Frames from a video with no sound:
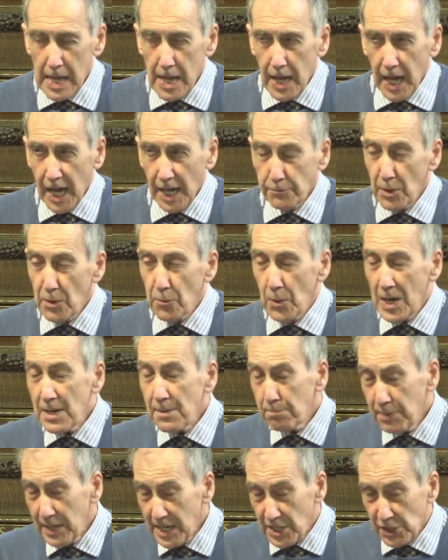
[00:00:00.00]
And we
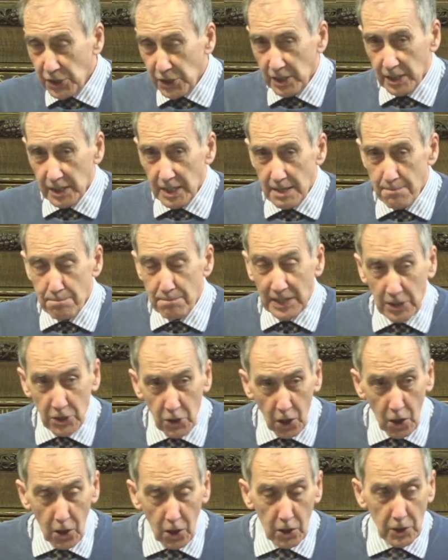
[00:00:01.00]
wait patiently
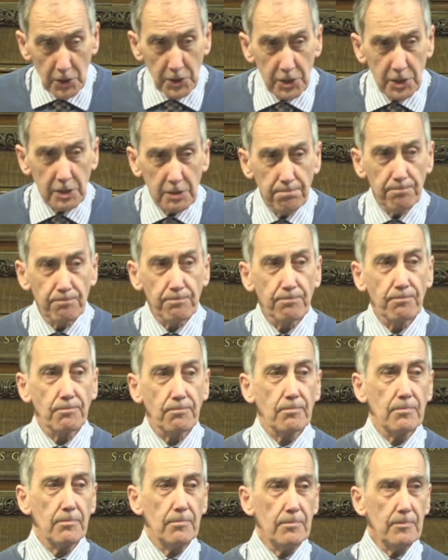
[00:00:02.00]
because
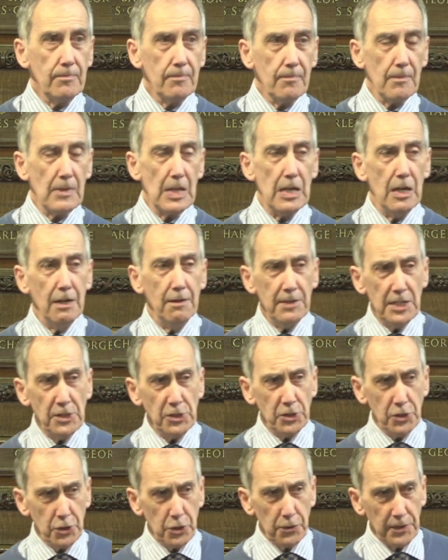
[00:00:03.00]
of these
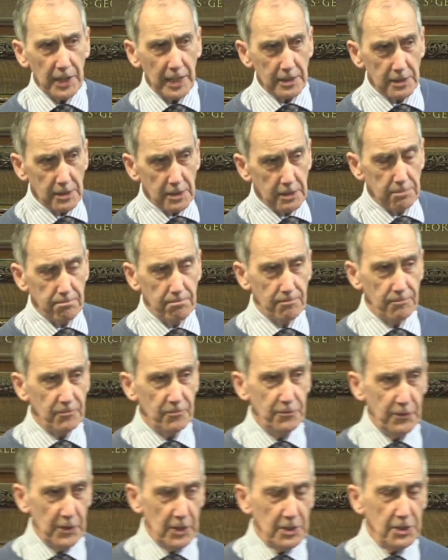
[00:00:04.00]
two things.
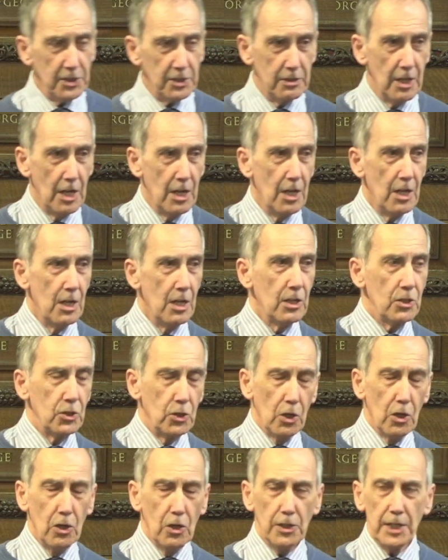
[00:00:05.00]
First,
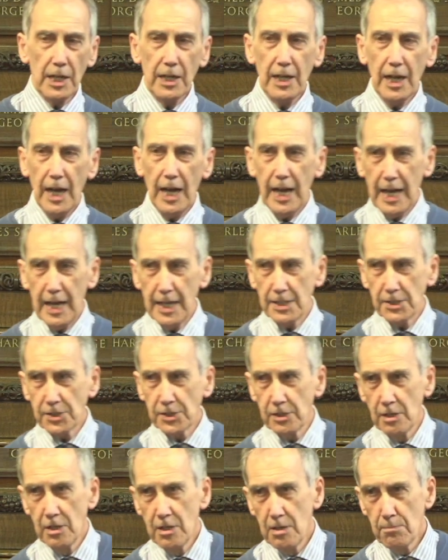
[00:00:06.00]
God
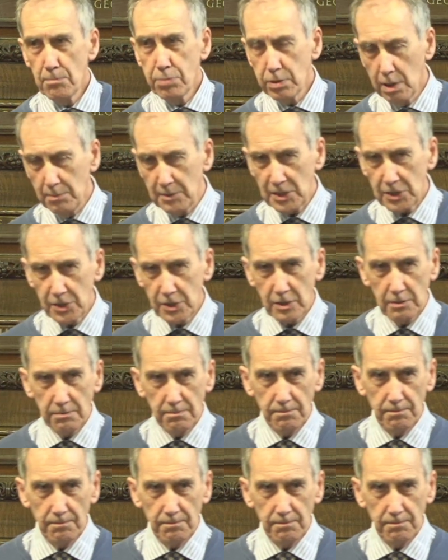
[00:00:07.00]
has promised.